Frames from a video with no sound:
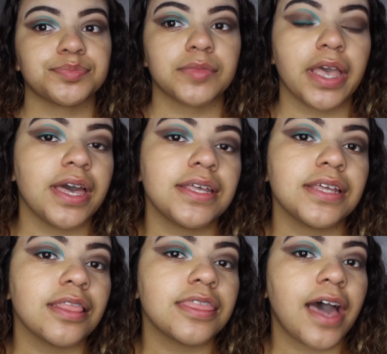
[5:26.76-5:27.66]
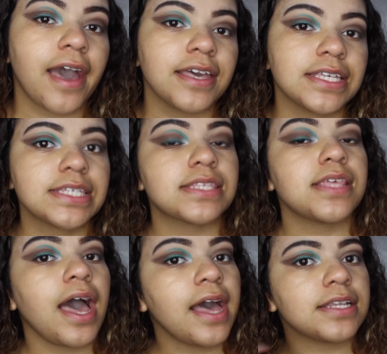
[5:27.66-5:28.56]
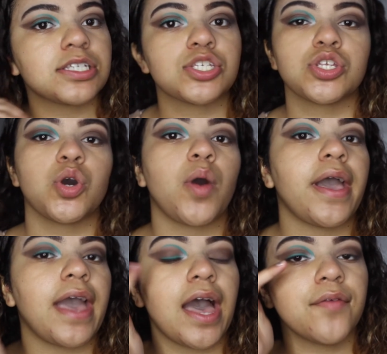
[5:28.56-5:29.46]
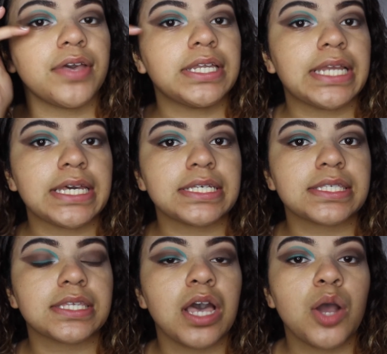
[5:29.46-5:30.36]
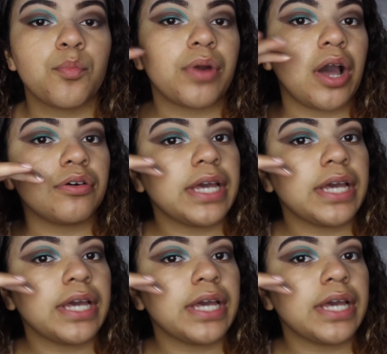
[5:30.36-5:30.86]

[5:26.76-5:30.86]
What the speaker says: And that is that. So I have a nice brown